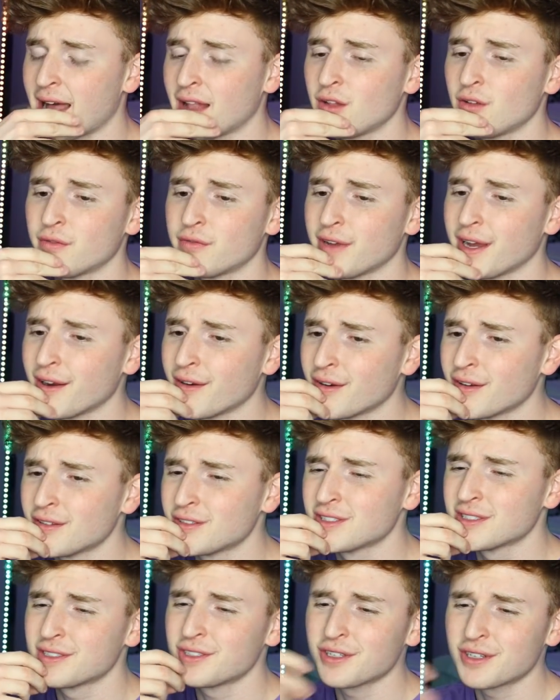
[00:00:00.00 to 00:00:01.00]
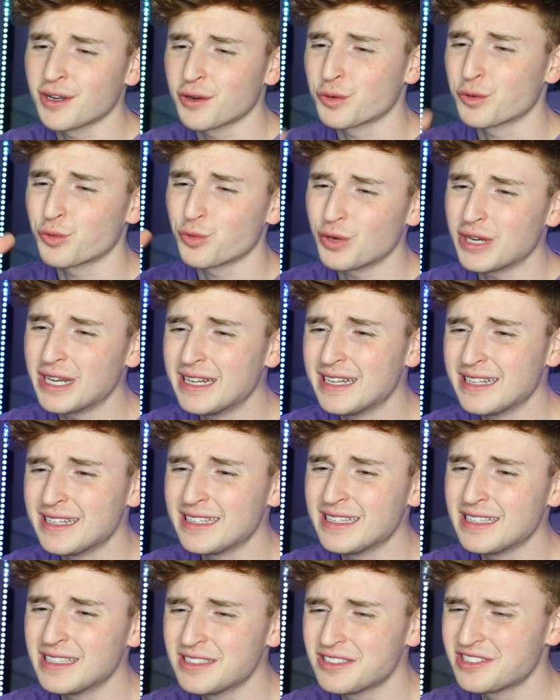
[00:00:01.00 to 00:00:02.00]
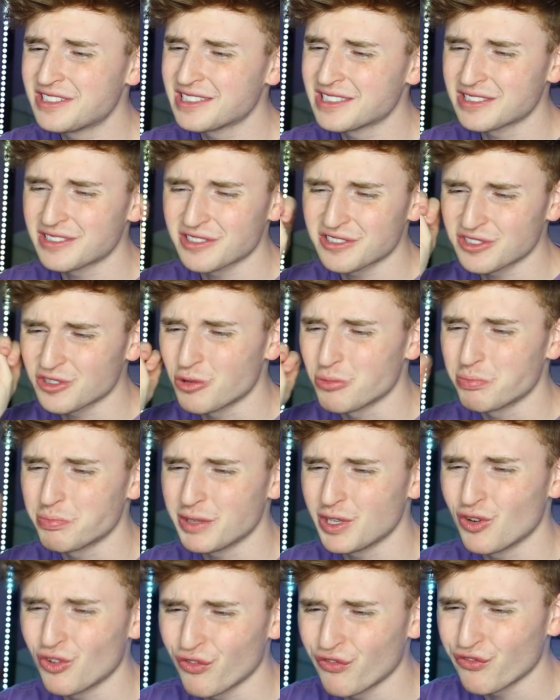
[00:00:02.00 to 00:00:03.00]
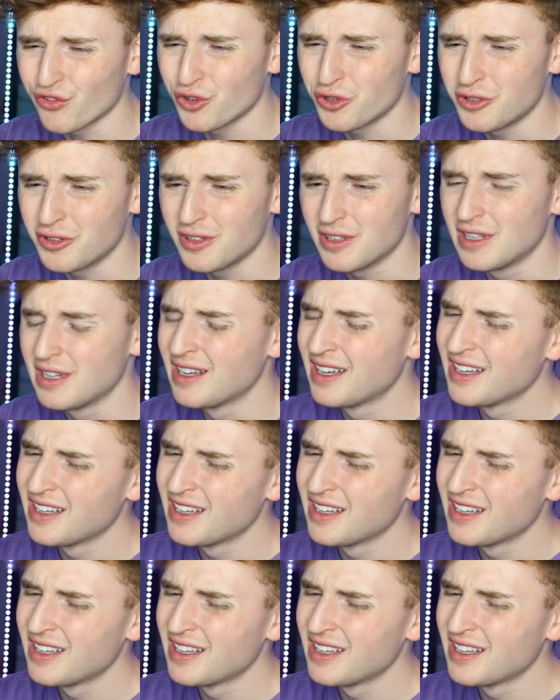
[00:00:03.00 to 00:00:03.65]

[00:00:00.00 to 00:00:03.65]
Aloe vera, just look how green it is. Just looks so beautiful.